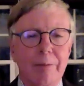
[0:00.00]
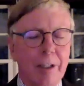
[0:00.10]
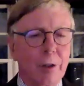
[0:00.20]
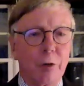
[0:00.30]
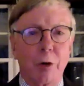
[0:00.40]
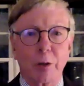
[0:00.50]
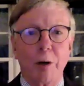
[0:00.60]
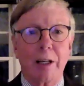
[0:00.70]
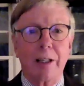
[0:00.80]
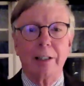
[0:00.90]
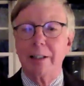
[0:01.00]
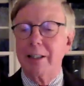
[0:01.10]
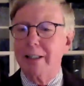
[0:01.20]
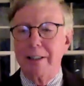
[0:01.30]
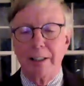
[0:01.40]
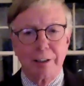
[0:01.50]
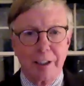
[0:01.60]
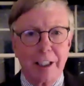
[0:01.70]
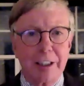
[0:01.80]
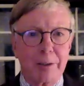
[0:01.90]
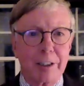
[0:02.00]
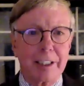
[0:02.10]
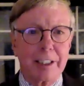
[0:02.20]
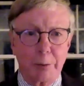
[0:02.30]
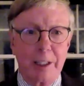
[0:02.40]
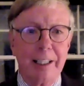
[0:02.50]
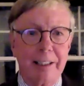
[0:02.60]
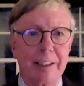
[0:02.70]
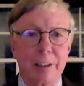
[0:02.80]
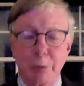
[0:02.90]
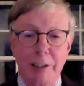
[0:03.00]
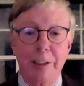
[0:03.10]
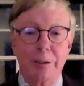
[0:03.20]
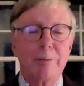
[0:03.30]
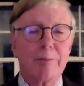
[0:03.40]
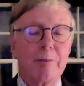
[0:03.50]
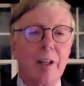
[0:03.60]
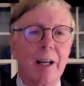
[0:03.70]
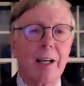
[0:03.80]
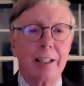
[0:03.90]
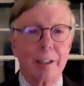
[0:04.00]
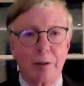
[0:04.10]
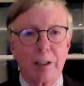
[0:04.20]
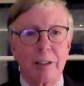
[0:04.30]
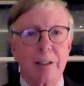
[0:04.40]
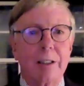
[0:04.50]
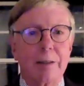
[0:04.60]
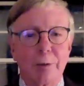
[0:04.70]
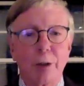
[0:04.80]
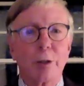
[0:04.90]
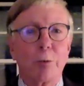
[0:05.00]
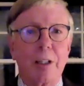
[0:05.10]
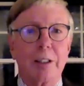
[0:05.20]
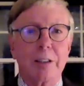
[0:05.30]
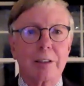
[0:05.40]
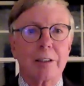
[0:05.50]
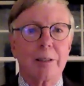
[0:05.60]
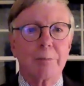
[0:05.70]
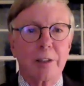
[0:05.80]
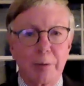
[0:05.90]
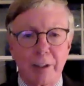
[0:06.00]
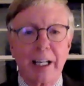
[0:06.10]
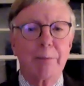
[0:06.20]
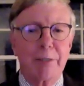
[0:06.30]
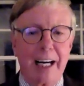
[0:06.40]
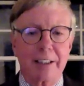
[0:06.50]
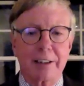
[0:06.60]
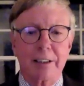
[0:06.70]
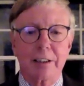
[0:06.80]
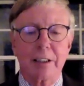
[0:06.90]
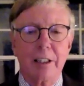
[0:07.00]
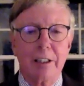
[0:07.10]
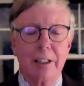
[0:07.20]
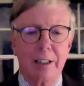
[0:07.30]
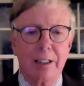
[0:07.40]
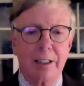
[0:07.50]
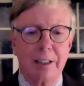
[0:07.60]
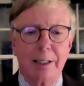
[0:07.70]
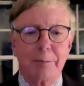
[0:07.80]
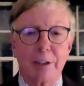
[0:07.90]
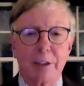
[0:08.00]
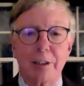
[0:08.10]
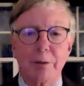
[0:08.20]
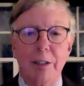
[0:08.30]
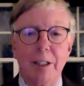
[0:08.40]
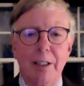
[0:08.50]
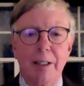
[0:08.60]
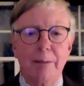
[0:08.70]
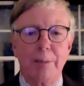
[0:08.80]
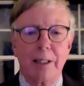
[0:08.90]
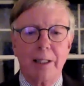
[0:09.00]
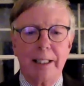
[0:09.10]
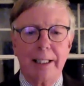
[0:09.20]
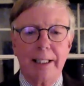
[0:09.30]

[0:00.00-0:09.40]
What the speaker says: Northwell and other hospitals as we can. That's what we do. And that's what Northwell's primary care practices attempt to do. But the